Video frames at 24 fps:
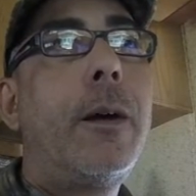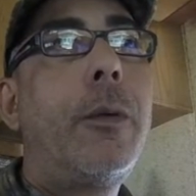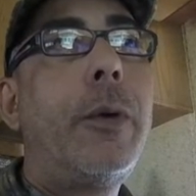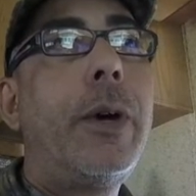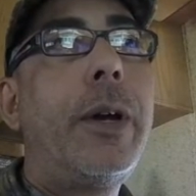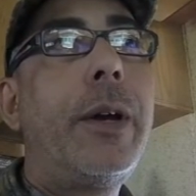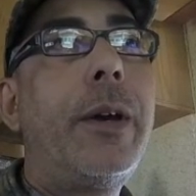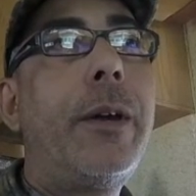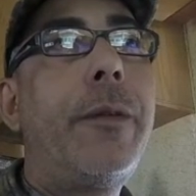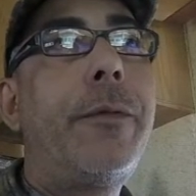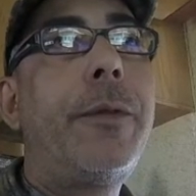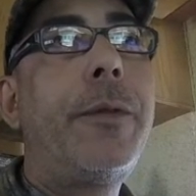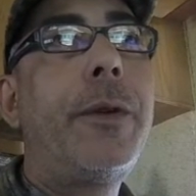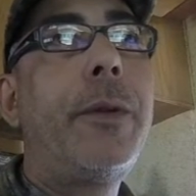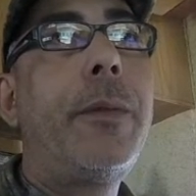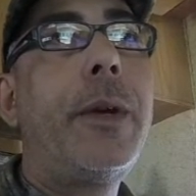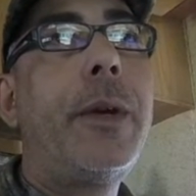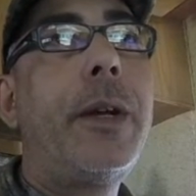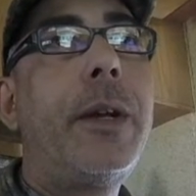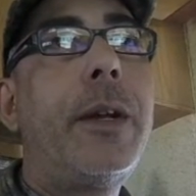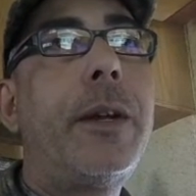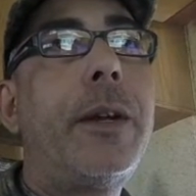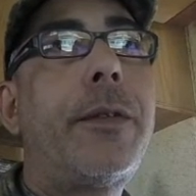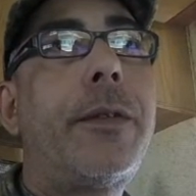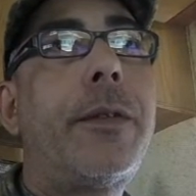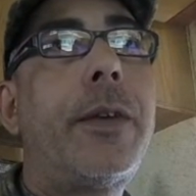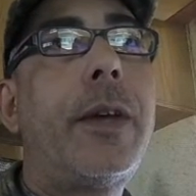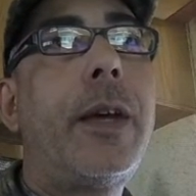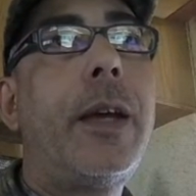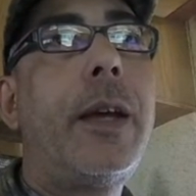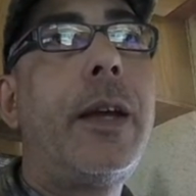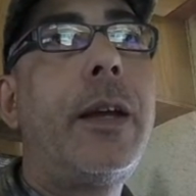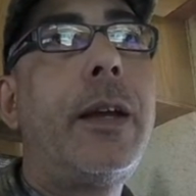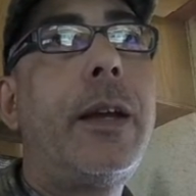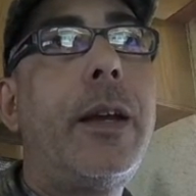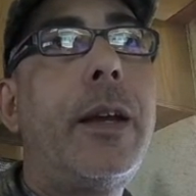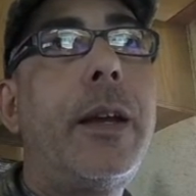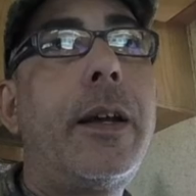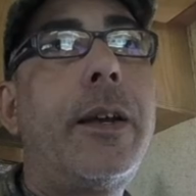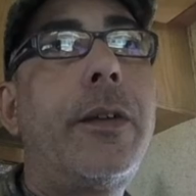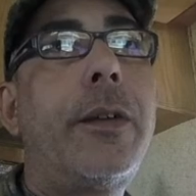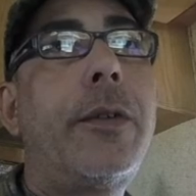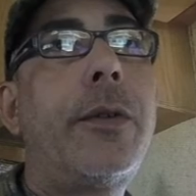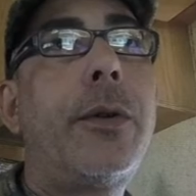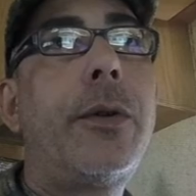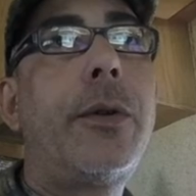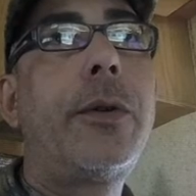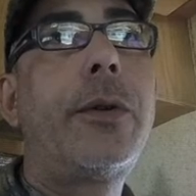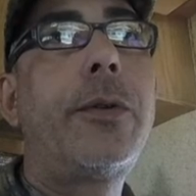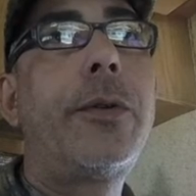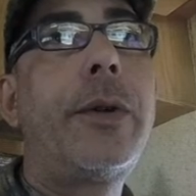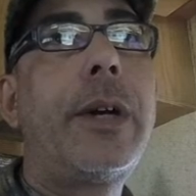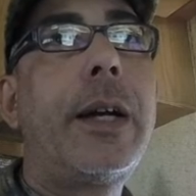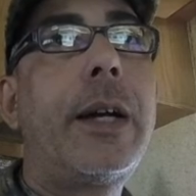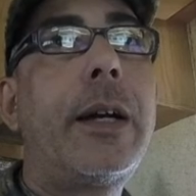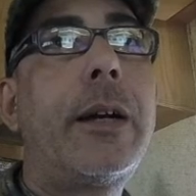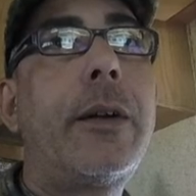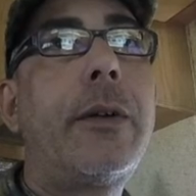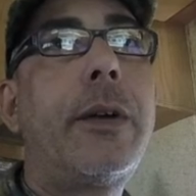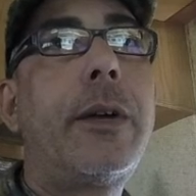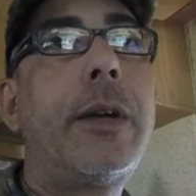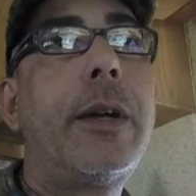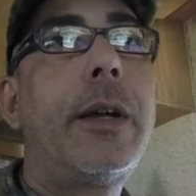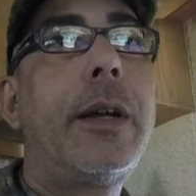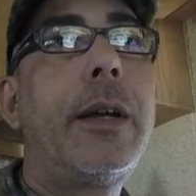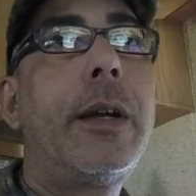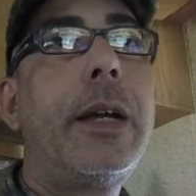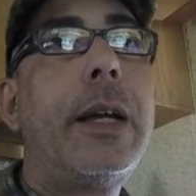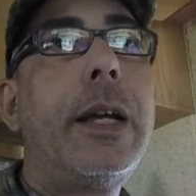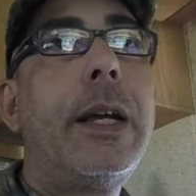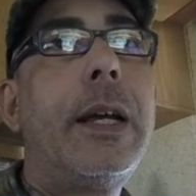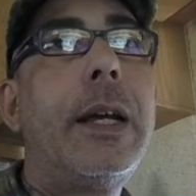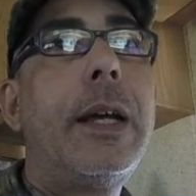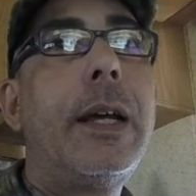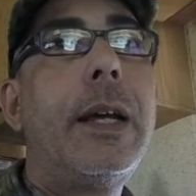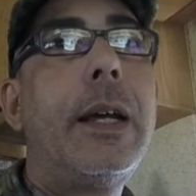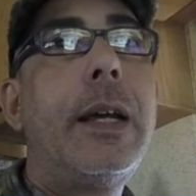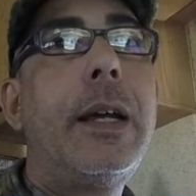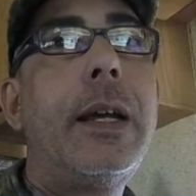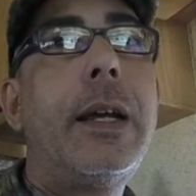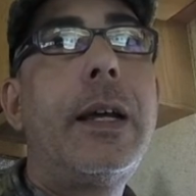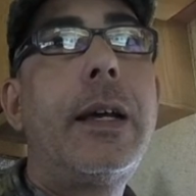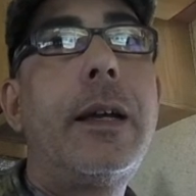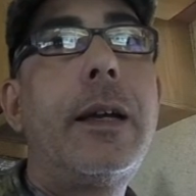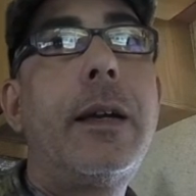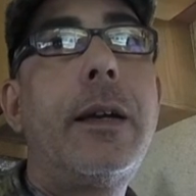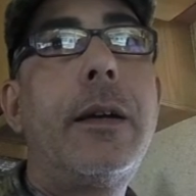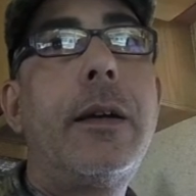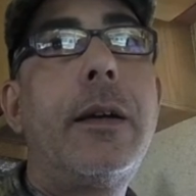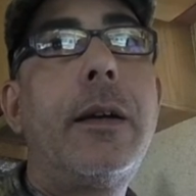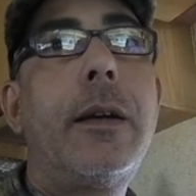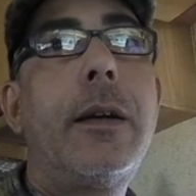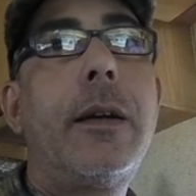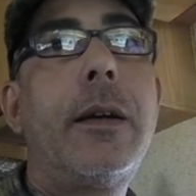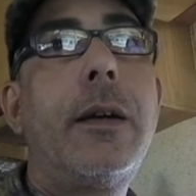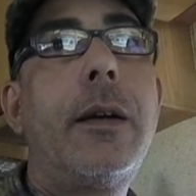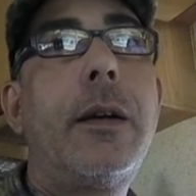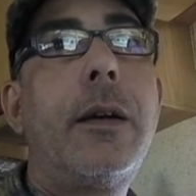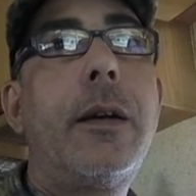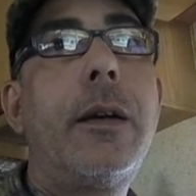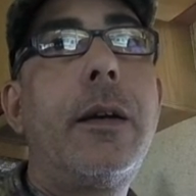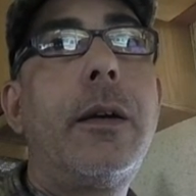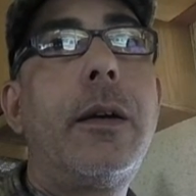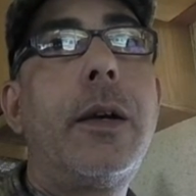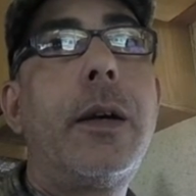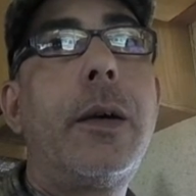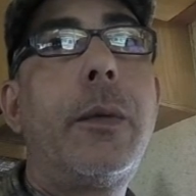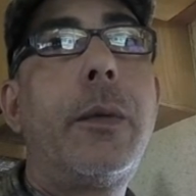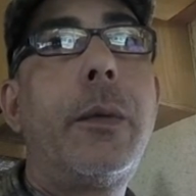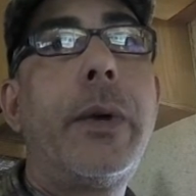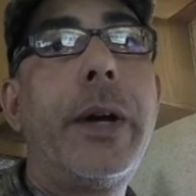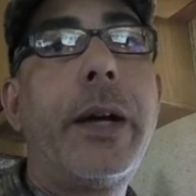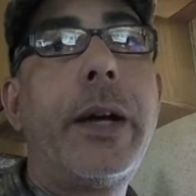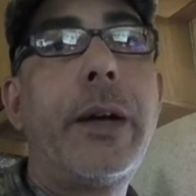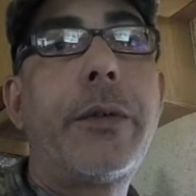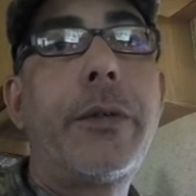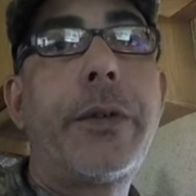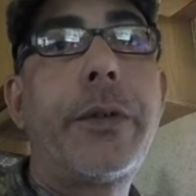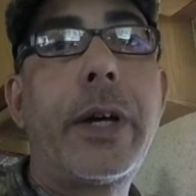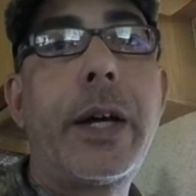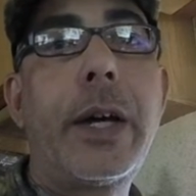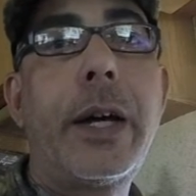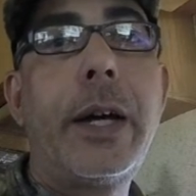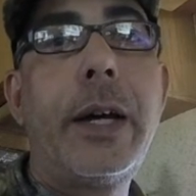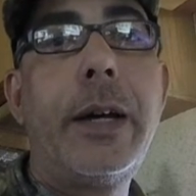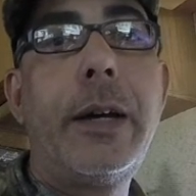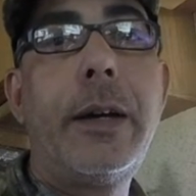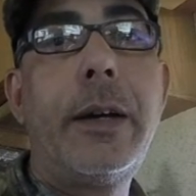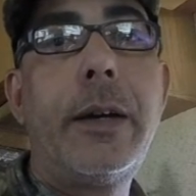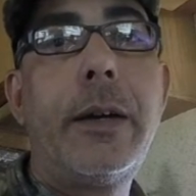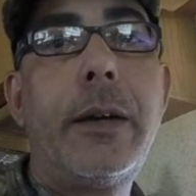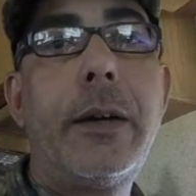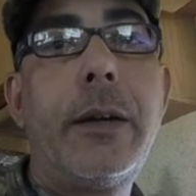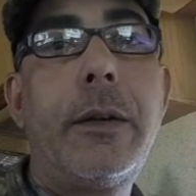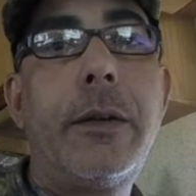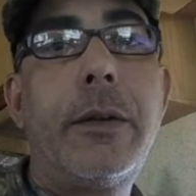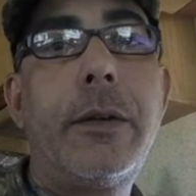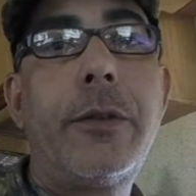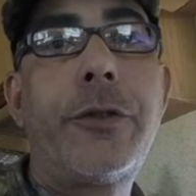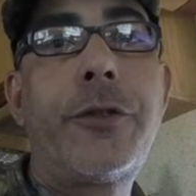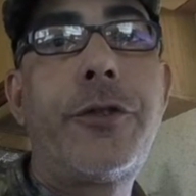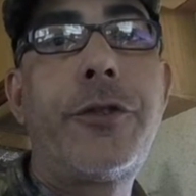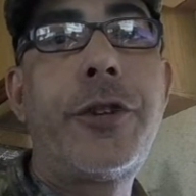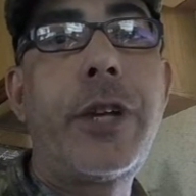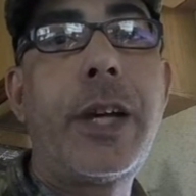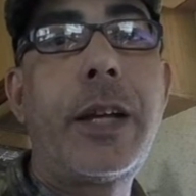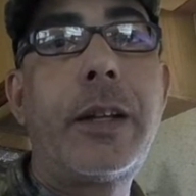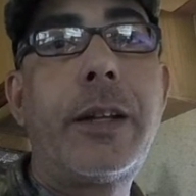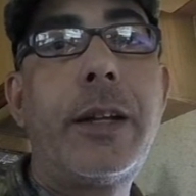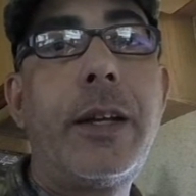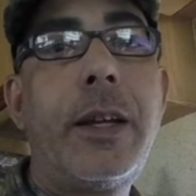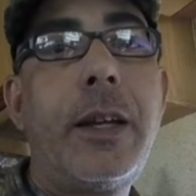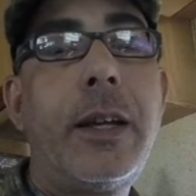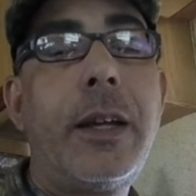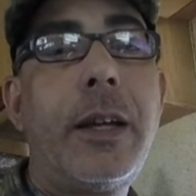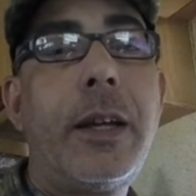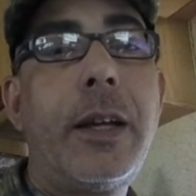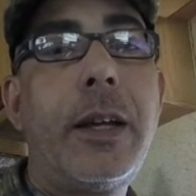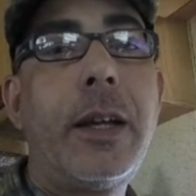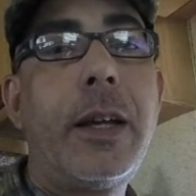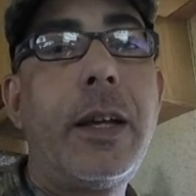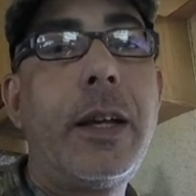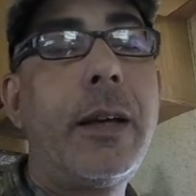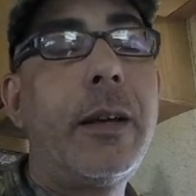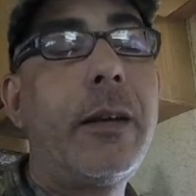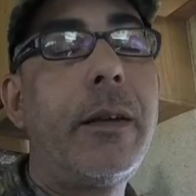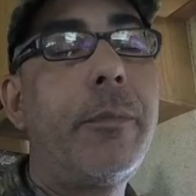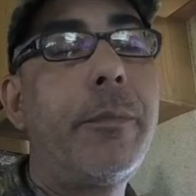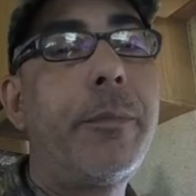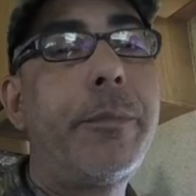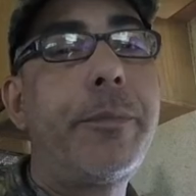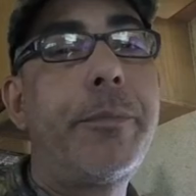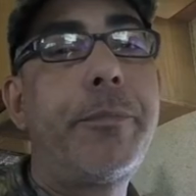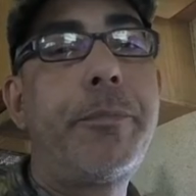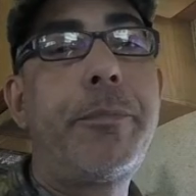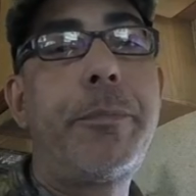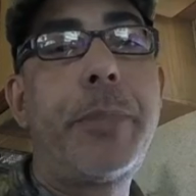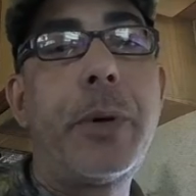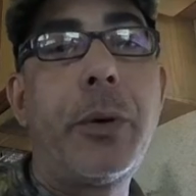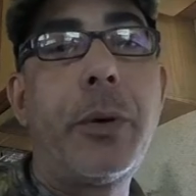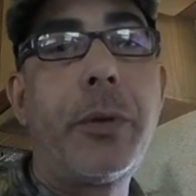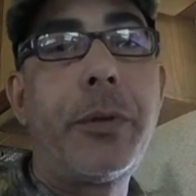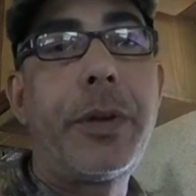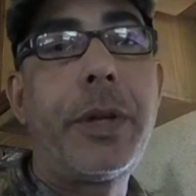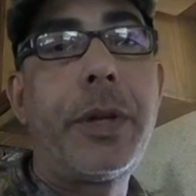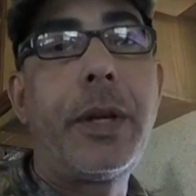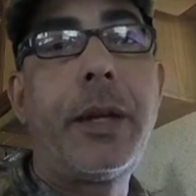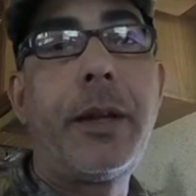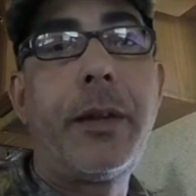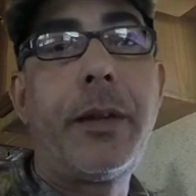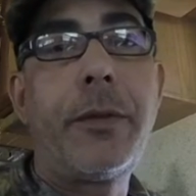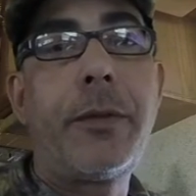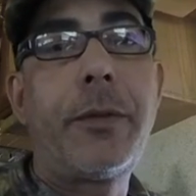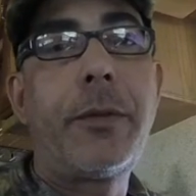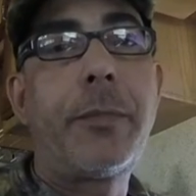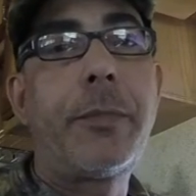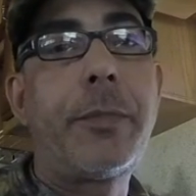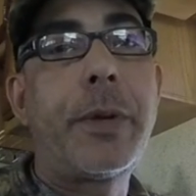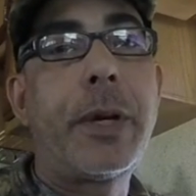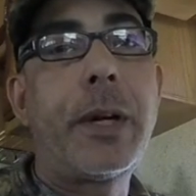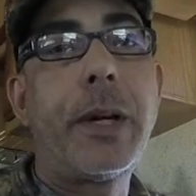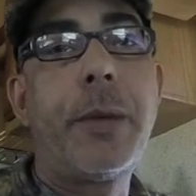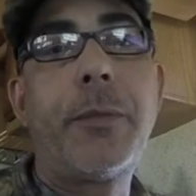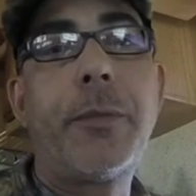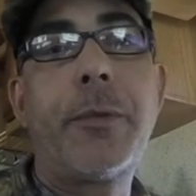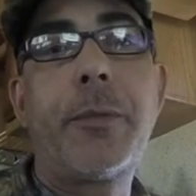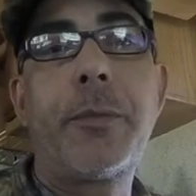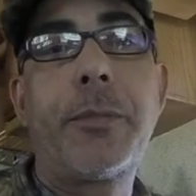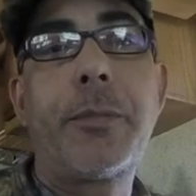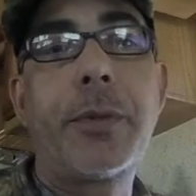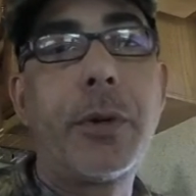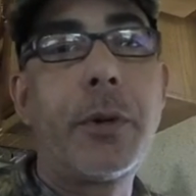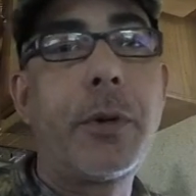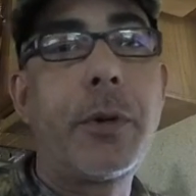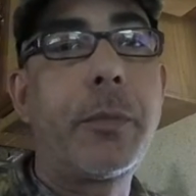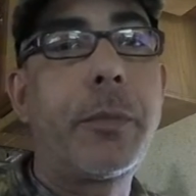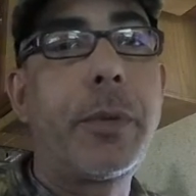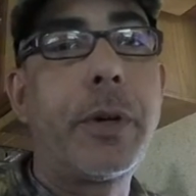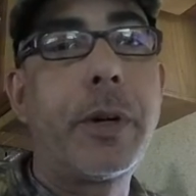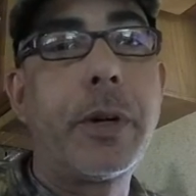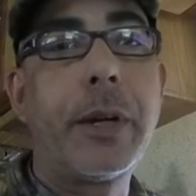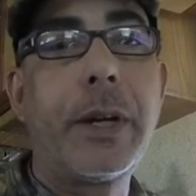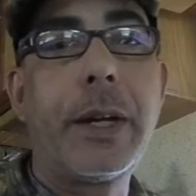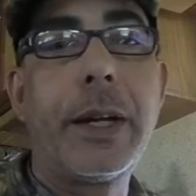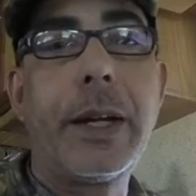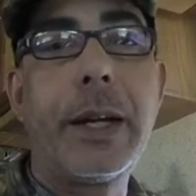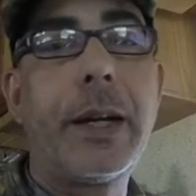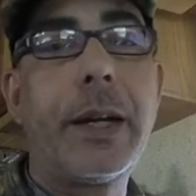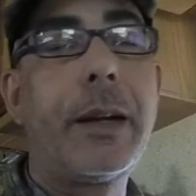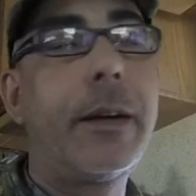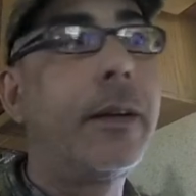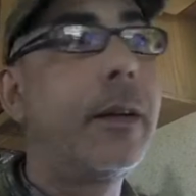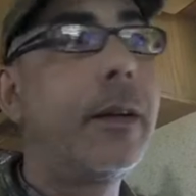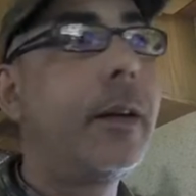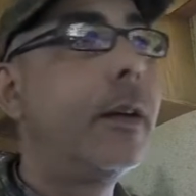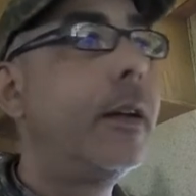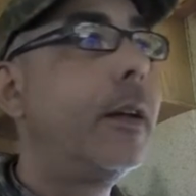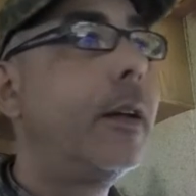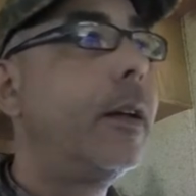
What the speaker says: I waited a few minutes, and then I turned around and went outside, checked it, and both ends pipes broke apart again.